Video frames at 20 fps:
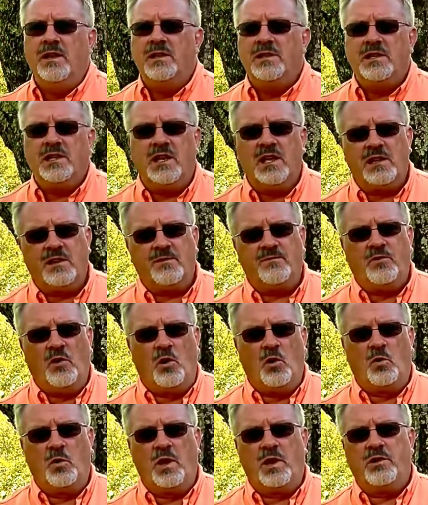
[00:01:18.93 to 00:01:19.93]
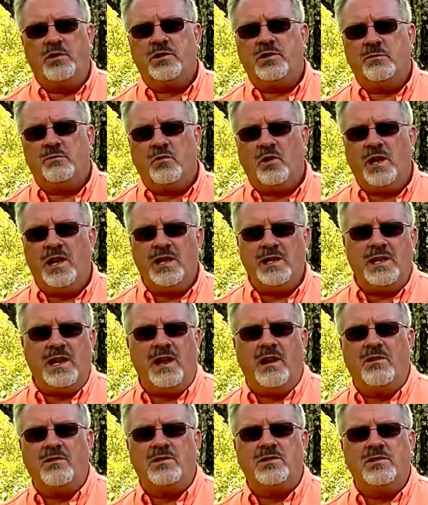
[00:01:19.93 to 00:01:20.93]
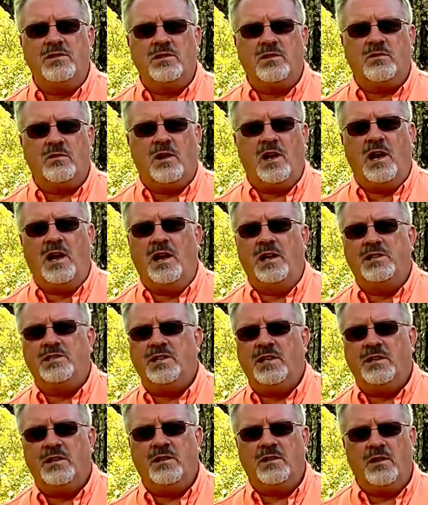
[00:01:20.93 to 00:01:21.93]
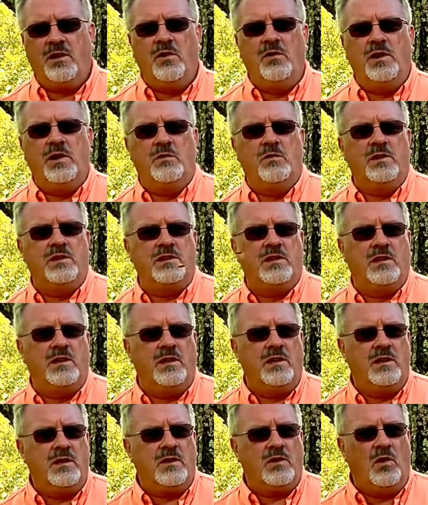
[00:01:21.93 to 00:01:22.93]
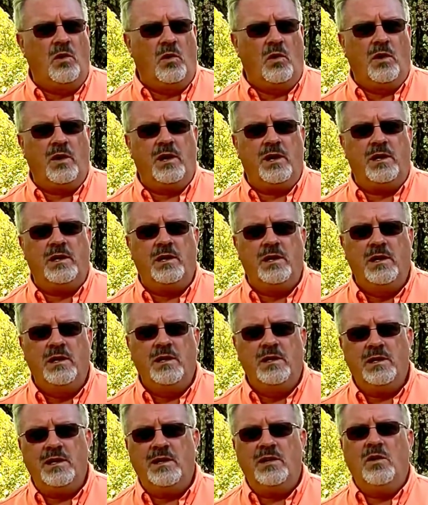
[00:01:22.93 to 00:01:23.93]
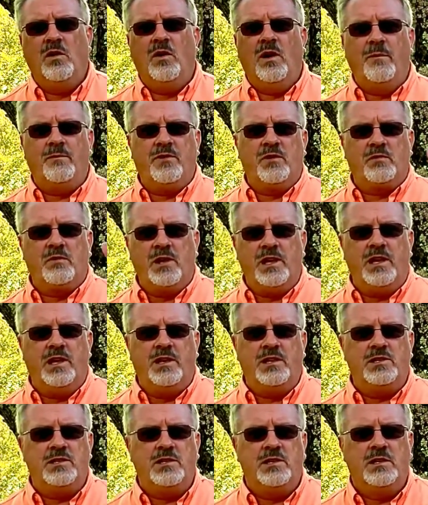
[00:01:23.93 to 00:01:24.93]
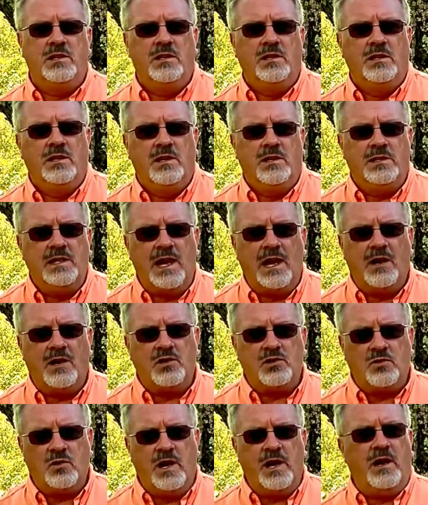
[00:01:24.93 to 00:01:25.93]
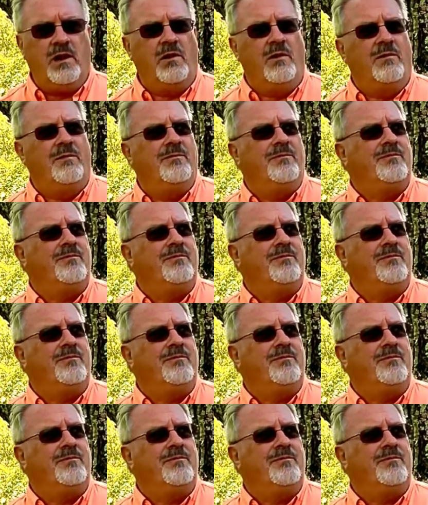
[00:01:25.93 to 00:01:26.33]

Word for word: to get the four wheeler to bring it down to the garage and load it with the corn and then go up the ridge down a trail.